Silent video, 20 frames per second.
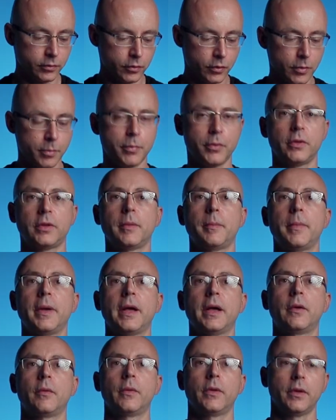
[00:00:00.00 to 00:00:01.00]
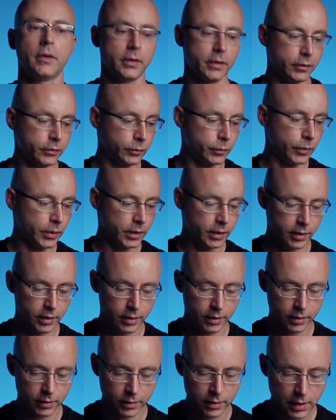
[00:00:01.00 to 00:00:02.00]
So you put the battery this way
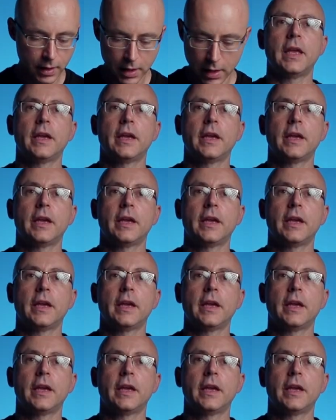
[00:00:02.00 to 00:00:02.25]
here.